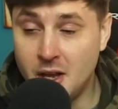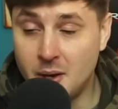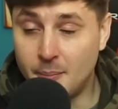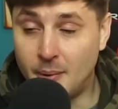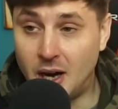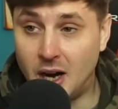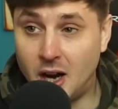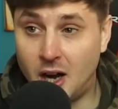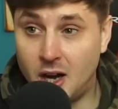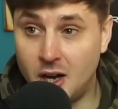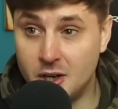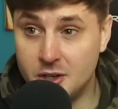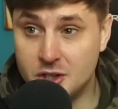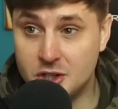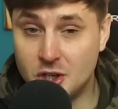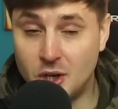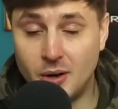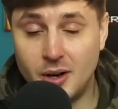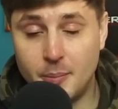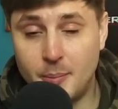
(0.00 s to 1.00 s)
my heart and
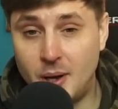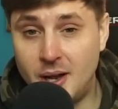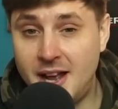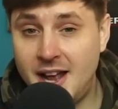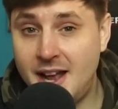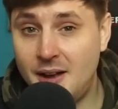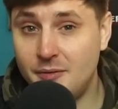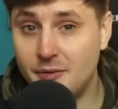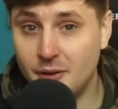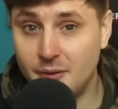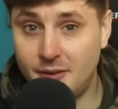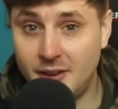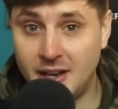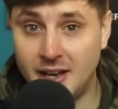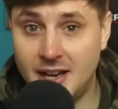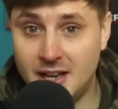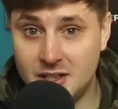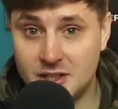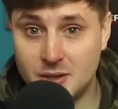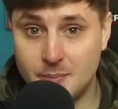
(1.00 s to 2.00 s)
soul I put
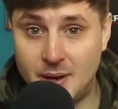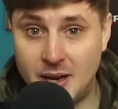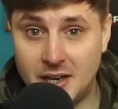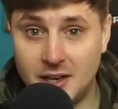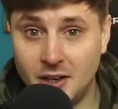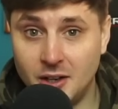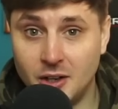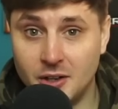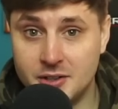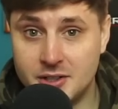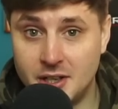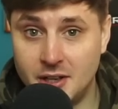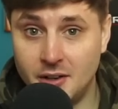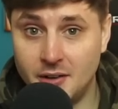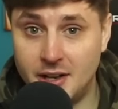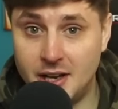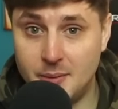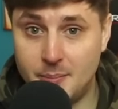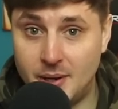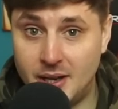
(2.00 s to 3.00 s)
everything into making content
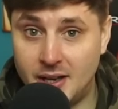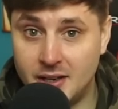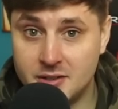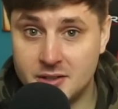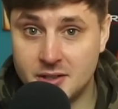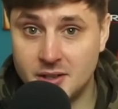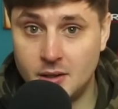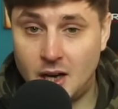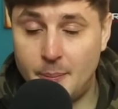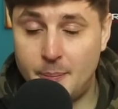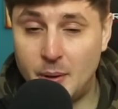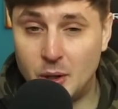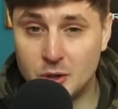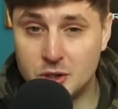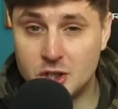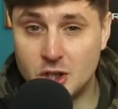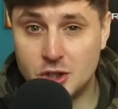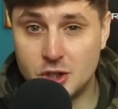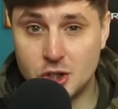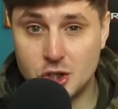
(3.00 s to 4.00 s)
on Apex. I
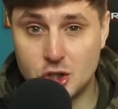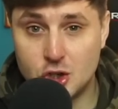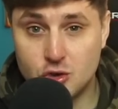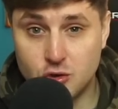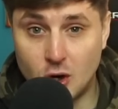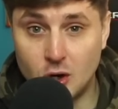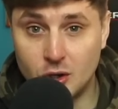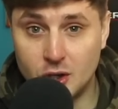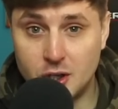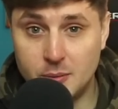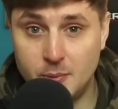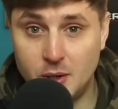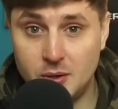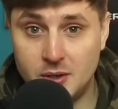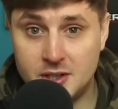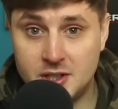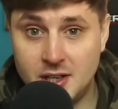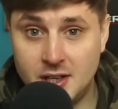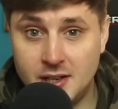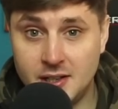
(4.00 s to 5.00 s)
built such a strong
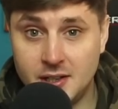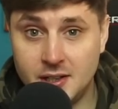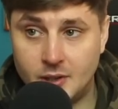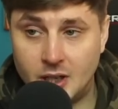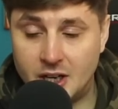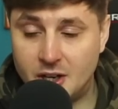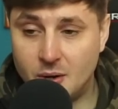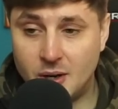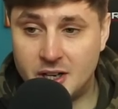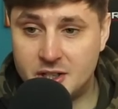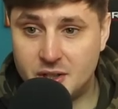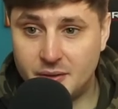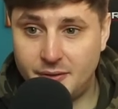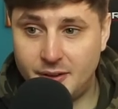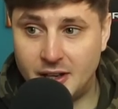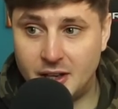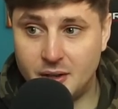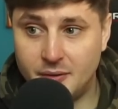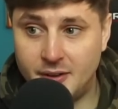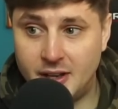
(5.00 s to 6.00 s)
community. I don't like to
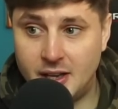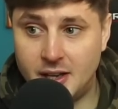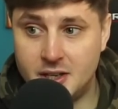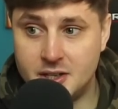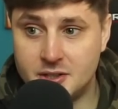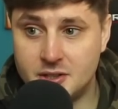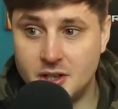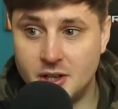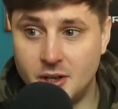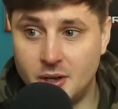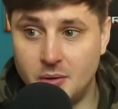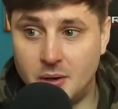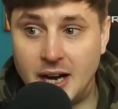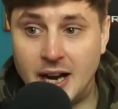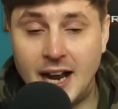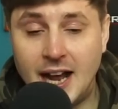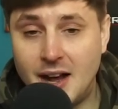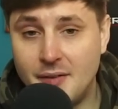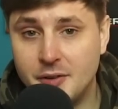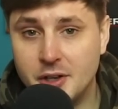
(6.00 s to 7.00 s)
think of it as, you know, I
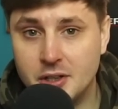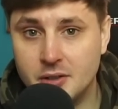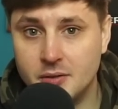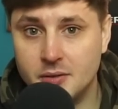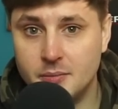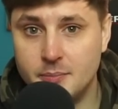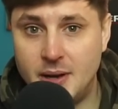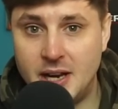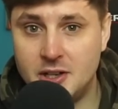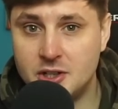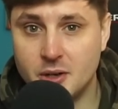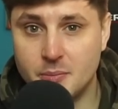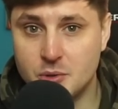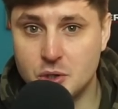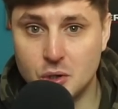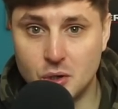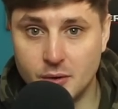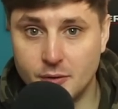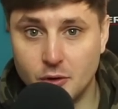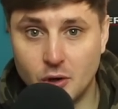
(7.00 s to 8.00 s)
haven't made some
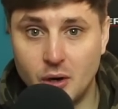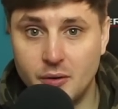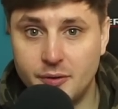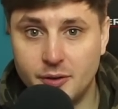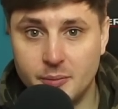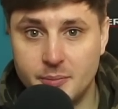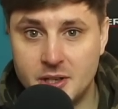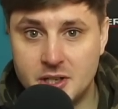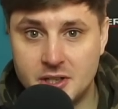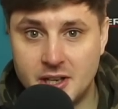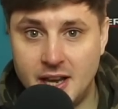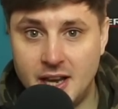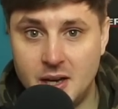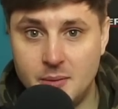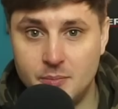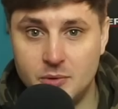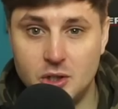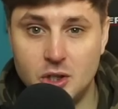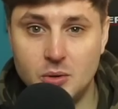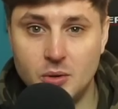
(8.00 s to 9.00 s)
sort of growth from this
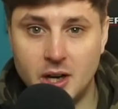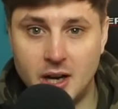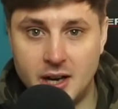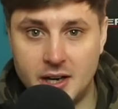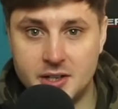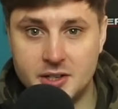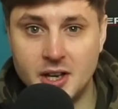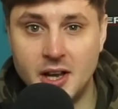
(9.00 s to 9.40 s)
game. You guys